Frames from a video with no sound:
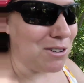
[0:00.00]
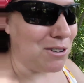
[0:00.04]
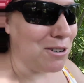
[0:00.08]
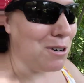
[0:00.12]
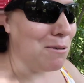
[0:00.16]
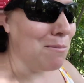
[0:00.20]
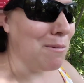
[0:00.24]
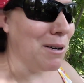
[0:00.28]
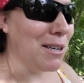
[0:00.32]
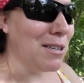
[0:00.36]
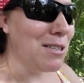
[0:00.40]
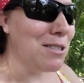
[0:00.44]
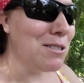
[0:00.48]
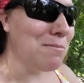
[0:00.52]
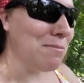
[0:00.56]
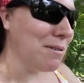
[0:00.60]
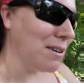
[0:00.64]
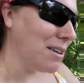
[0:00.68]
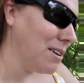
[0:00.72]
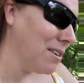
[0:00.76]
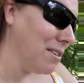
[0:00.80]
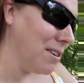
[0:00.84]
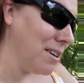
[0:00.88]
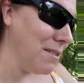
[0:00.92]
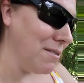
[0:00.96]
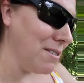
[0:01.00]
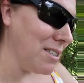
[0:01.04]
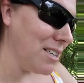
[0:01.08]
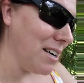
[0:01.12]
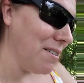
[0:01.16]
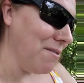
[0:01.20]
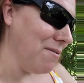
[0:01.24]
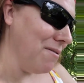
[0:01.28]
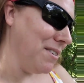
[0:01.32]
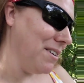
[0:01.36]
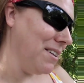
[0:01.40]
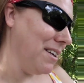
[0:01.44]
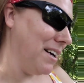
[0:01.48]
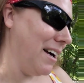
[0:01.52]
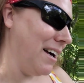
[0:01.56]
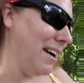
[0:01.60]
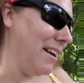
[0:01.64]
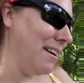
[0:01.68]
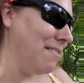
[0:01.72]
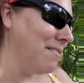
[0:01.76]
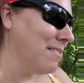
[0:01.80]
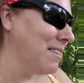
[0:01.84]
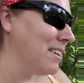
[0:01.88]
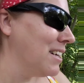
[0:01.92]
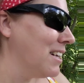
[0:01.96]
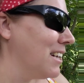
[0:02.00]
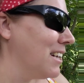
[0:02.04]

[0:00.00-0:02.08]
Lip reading: for 30 minutes, but I don't have time for that.